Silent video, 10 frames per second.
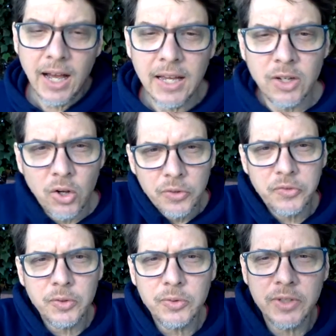I
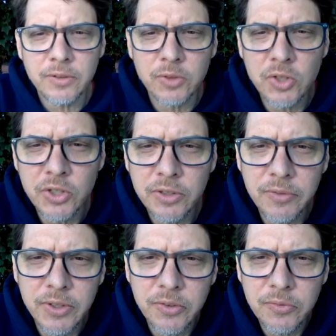also did a version
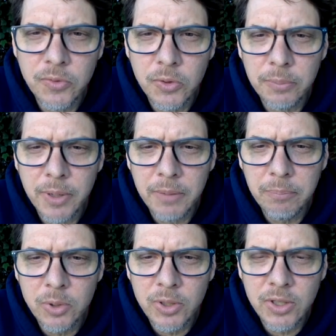of this for my
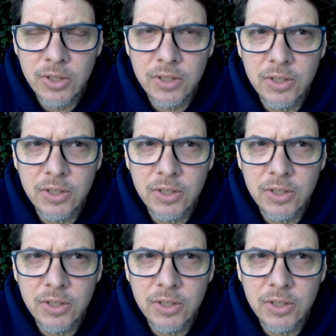book